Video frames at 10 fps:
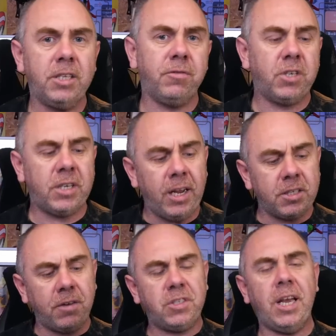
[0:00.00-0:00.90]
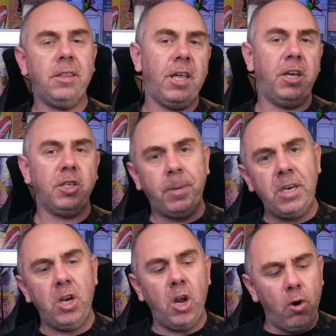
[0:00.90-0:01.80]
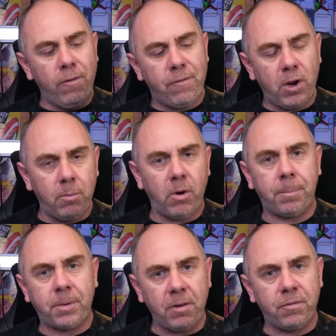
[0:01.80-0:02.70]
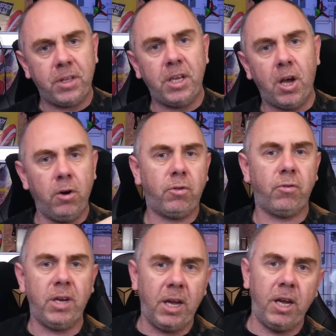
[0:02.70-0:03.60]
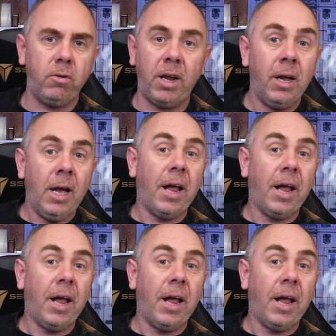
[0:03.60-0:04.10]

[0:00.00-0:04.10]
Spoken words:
As of today, as I've said, there has been no firmware update for the O3 ear unit,